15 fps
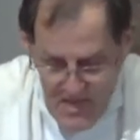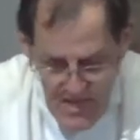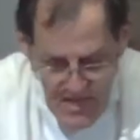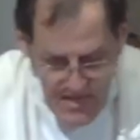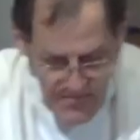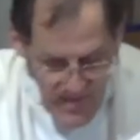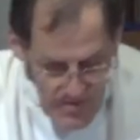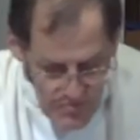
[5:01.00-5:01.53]

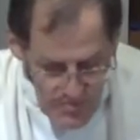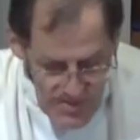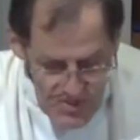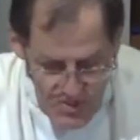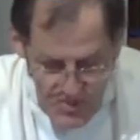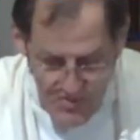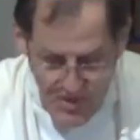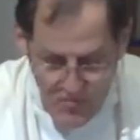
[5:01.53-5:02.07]
In that
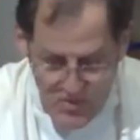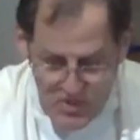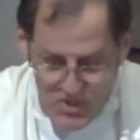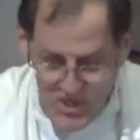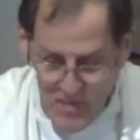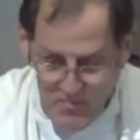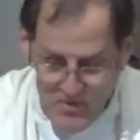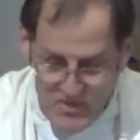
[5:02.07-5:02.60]
region, there were
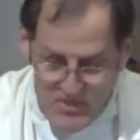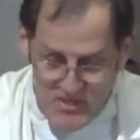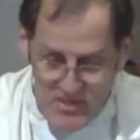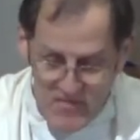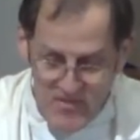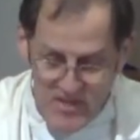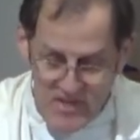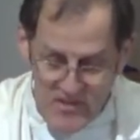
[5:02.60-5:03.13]
shepherds
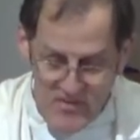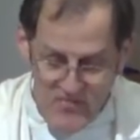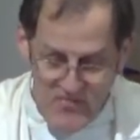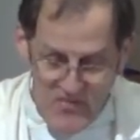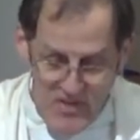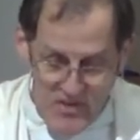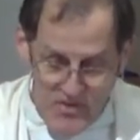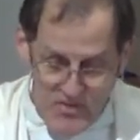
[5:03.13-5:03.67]
living in the
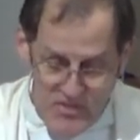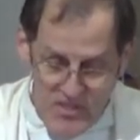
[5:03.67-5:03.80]
fields,